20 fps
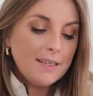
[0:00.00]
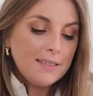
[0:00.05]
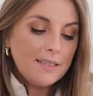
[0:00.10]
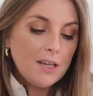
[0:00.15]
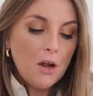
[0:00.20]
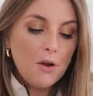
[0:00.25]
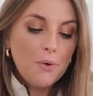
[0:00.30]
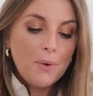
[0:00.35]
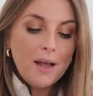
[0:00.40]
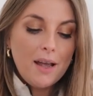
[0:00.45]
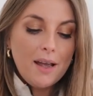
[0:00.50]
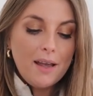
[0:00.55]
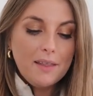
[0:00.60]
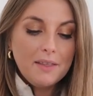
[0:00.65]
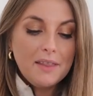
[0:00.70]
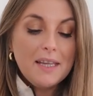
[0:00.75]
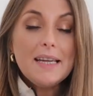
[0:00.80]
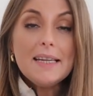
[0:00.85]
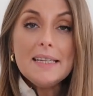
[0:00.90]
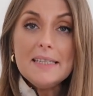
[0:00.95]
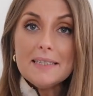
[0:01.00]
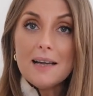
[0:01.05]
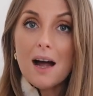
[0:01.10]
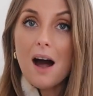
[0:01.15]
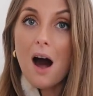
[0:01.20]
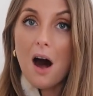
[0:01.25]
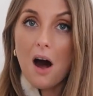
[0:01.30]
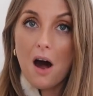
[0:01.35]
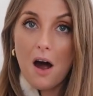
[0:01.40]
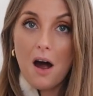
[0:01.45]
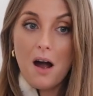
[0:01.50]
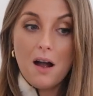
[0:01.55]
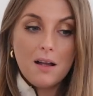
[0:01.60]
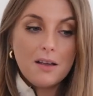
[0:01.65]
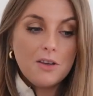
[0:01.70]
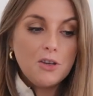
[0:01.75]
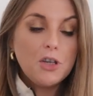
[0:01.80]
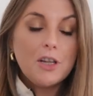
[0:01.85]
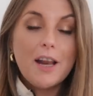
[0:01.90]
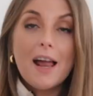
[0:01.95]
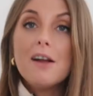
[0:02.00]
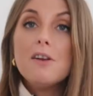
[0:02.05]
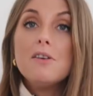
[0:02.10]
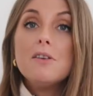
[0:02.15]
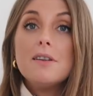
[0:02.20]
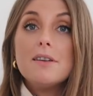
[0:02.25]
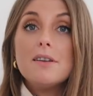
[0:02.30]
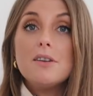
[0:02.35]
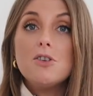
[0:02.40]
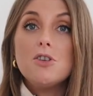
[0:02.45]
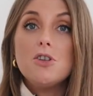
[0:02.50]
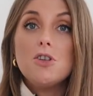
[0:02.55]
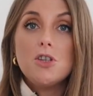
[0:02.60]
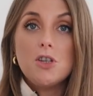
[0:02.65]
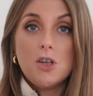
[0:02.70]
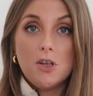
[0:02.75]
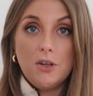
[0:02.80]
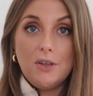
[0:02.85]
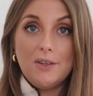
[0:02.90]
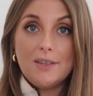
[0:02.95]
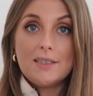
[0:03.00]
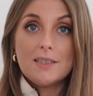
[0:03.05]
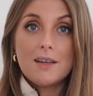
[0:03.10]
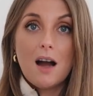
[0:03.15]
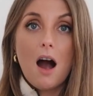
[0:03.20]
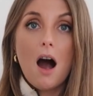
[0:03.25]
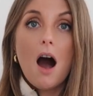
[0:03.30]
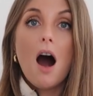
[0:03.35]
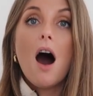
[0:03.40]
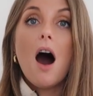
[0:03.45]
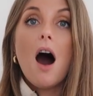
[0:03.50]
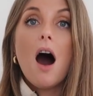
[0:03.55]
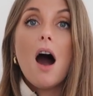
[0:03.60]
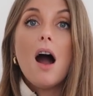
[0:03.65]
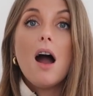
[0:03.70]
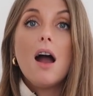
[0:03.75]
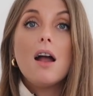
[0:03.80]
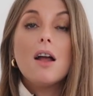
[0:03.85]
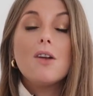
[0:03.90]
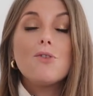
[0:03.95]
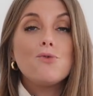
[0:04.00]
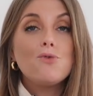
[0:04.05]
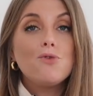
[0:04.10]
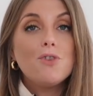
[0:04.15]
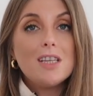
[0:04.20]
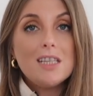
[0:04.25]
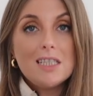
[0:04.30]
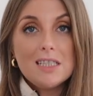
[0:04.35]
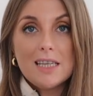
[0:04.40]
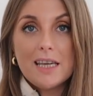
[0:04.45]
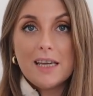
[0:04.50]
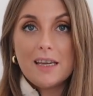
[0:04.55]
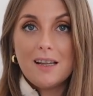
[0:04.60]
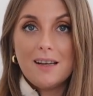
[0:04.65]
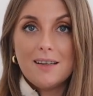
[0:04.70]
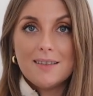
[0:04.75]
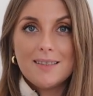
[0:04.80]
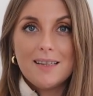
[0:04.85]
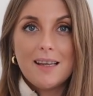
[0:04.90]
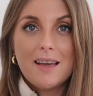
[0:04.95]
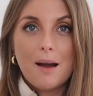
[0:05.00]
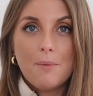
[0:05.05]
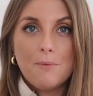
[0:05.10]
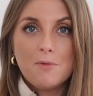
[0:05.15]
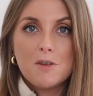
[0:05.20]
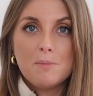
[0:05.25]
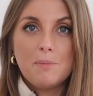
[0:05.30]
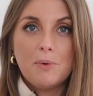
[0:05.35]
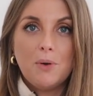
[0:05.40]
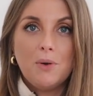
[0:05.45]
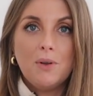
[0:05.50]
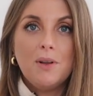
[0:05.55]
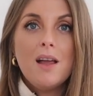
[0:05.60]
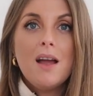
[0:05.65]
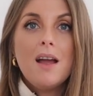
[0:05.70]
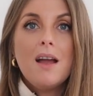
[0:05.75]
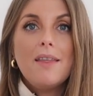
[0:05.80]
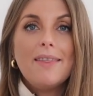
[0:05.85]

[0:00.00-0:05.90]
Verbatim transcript: So these are, Chanel shoes are ridiculously comfortable.